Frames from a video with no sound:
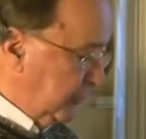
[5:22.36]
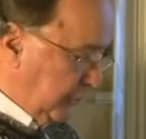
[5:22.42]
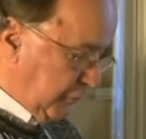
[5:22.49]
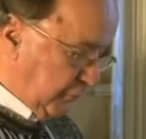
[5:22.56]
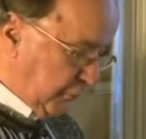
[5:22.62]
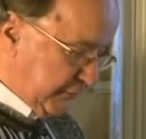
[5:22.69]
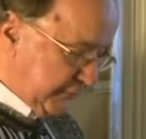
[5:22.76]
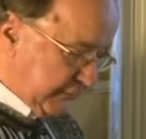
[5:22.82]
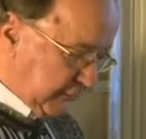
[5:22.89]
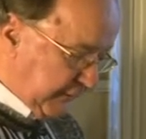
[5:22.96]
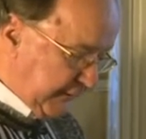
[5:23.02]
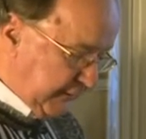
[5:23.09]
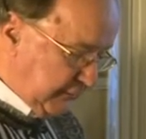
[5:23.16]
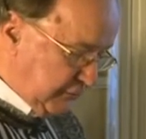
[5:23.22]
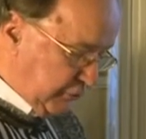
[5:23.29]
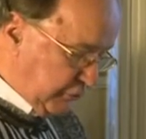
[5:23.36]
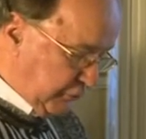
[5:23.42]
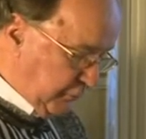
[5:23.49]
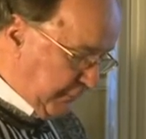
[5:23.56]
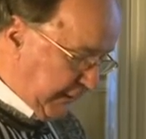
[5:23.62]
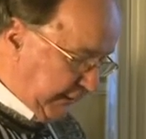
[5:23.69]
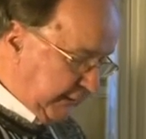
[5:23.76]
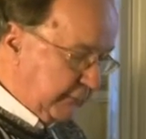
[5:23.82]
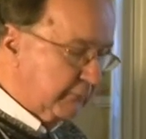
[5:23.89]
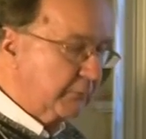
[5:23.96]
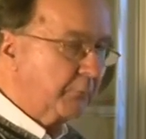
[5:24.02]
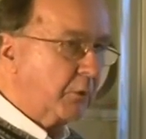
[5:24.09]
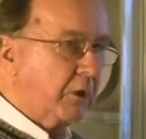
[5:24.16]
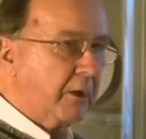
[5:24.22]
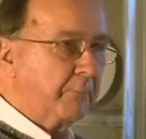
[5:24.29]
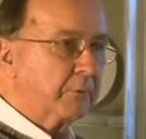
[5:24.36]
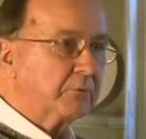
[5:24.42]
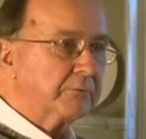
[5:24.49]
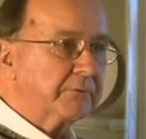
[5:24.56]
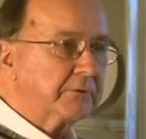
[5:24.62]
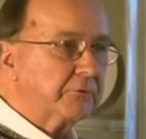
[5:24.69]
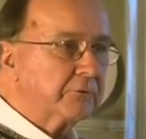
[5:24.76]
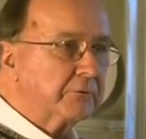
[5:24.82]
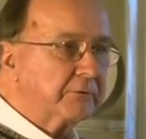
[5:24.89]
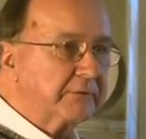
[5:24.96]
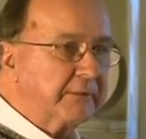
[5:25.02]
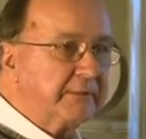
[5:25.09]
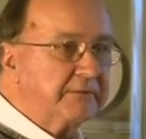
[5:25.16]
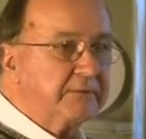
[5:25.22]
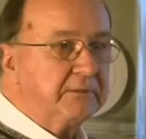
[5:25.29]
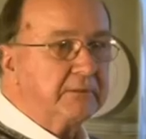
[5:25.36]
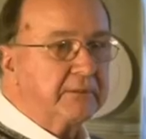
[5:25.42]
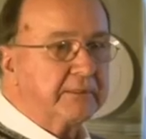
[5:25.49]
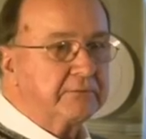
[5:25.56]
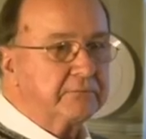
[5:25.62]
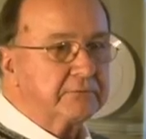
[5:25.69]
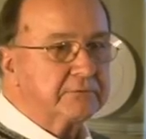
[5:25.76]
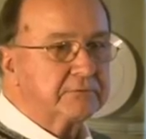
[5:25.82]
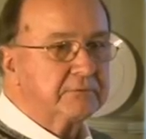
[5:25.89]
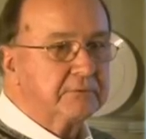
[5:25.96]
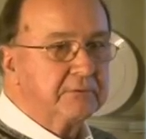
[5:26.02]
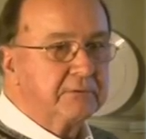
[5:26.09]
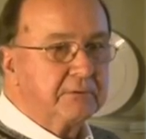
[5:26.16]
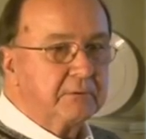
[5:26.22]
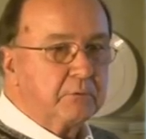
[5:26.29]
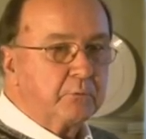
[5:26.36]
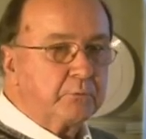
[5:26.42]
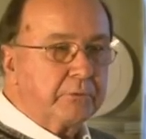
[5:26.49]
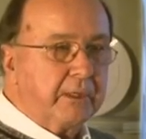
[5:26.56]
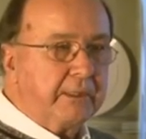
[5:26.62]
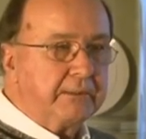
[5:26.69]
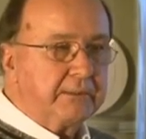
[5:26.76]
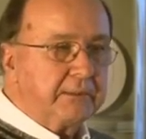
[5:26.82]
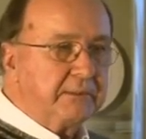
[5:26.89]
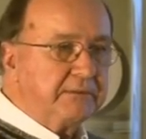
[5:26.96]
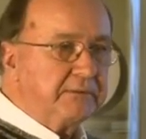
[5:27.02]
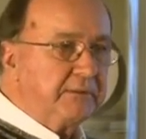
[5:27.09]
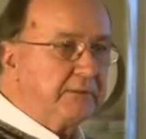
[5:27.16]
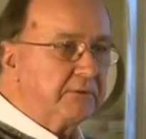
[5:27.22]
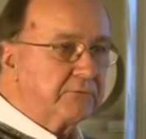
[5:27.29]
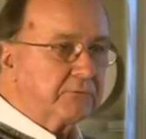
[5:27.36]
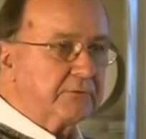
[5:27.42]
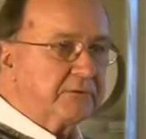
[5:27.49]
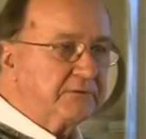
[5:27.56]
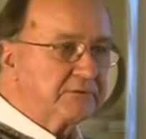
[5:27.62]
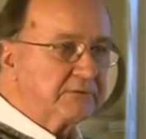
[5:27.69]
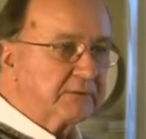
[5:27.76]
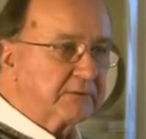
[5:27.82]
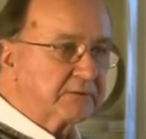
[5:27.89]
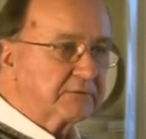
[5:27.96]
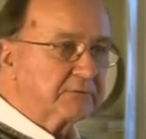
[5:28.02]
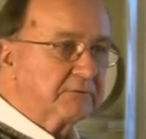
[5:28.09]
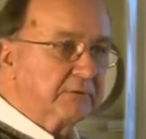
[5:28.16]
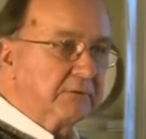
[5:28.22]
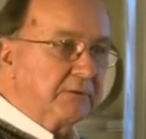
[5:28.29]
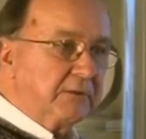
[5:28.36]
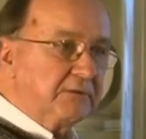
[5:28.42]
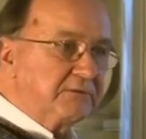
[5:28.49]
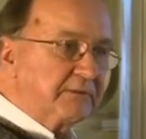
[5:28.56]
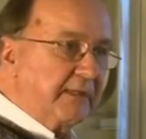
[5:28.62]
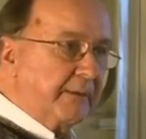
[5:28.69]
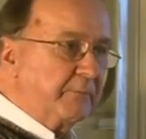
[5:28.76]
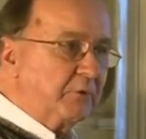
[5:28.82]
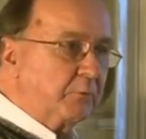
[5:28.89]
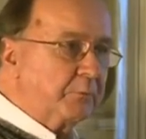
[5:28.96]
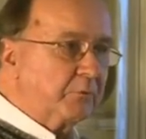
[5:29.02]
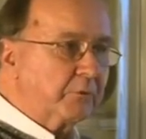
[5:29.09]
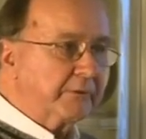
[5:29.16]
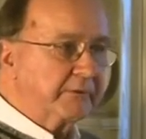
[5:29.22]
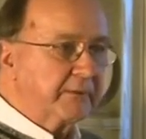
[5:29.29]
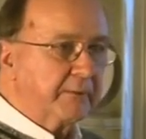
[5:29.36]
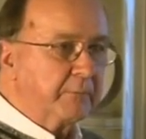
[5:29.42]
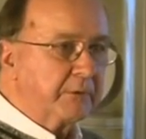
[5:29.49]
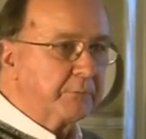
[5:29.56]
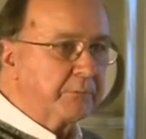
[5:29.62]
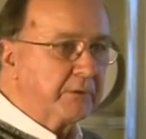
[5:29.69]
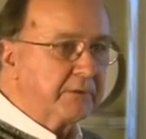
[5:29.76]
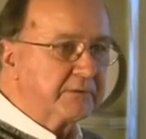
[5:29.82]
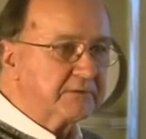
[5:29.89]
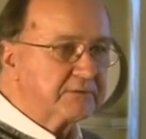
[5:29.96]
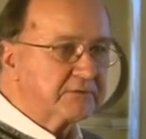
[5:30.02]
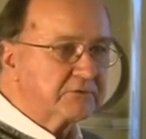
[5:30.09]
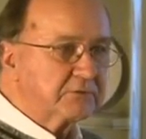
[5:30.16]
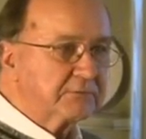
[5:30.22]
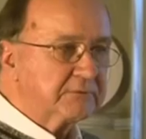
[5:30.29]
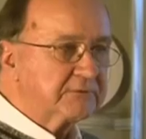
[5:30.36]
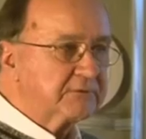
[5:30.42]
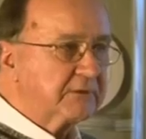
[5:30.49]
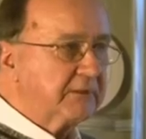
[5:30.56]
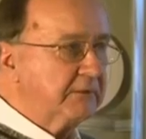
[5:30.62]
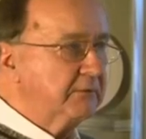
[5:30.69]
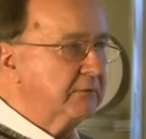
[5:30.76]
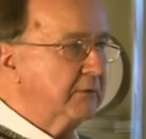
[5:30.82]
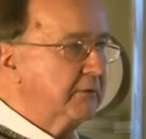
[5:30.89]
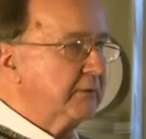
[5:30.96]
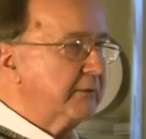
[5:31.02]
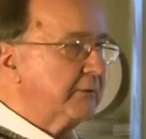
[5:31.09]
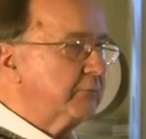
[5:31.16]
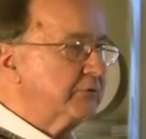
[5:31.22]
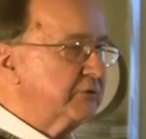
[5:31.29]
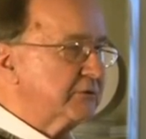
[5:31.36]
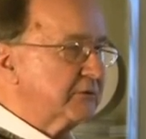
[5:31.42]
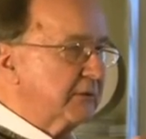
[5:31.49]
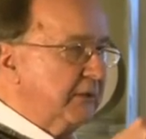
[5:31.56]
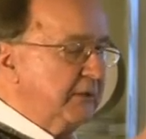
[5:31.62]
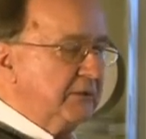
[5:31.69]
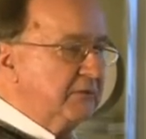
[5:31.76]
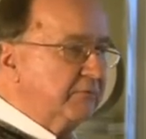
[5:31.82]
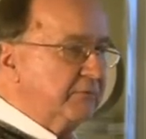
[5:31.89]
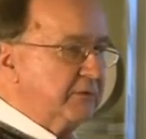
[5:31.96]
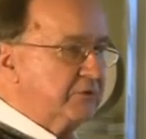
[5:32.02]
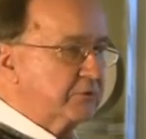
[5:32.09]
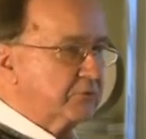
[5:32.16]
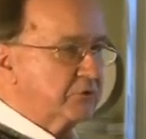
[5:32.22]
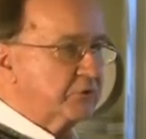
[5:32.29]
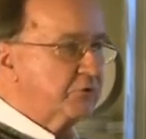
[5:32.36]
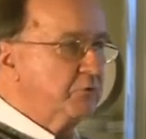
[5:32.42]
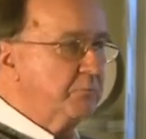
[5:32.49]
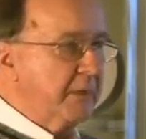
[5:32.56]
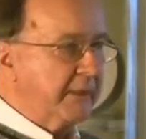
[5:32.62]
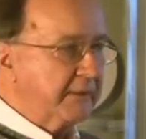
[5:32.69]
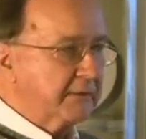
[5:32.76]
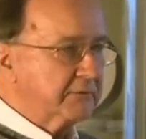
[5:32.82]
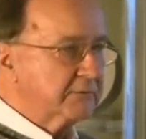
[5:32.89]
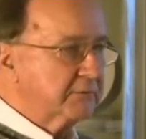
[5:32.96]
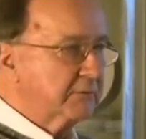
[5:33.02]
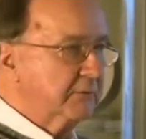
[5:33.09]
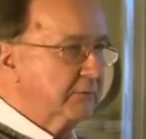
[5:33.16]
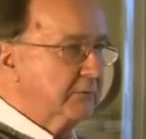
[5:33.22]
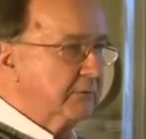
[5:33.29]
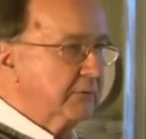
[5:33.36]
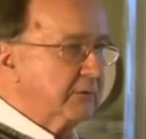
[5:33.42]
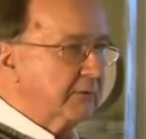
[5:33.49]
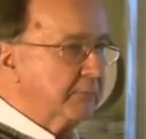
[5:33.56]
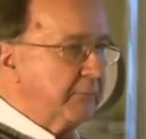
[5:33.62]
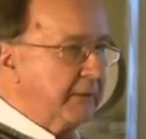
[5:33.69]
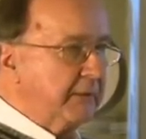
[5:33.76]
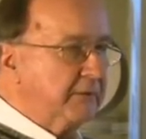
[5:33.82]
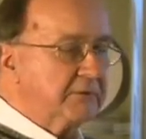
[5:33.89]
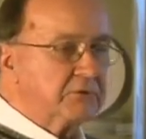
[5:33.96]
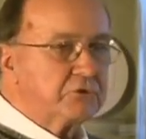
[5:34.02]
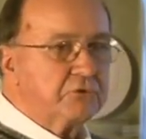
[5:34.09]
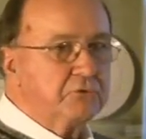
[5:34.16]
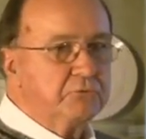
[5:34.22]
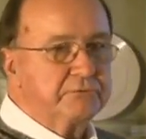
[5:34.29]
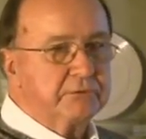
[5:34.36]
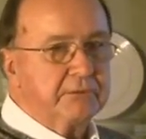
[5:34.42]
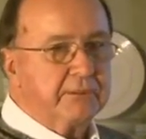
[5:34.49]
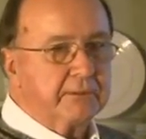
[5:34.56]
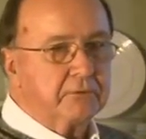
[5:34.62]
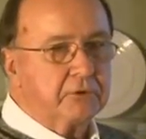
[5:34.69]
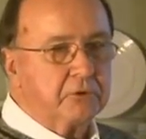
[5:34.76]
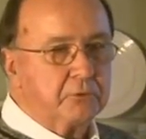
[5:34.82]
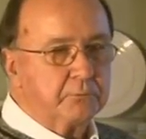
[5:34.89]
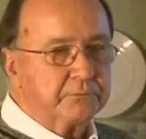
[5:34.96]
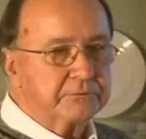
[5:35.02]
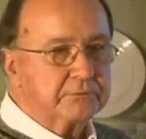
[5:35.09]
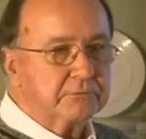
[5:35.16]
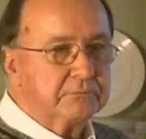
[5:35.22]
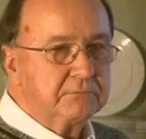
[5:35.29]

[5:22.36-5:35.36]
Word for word: who was the leading shoemaker in Marlborough in the early 1800s. Prior to 1836 and Samuel Boyd coming upon this, the scene, they were just individual shoemakers that made the shoes in their homes